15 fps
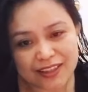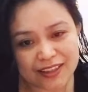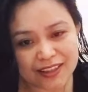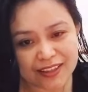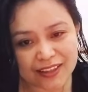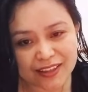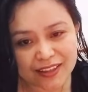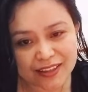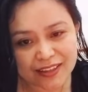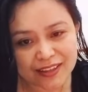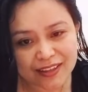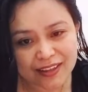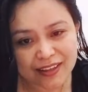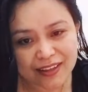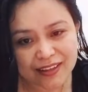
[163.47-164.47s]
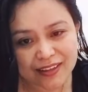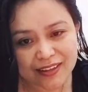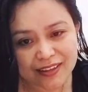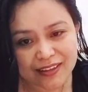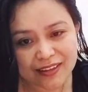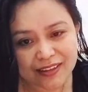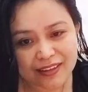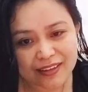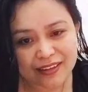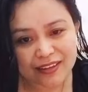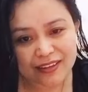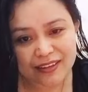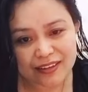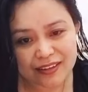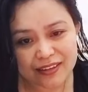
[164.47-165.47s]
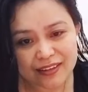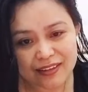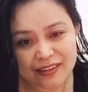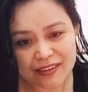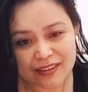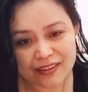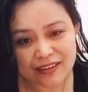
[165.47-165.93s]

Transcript: (no one is talking)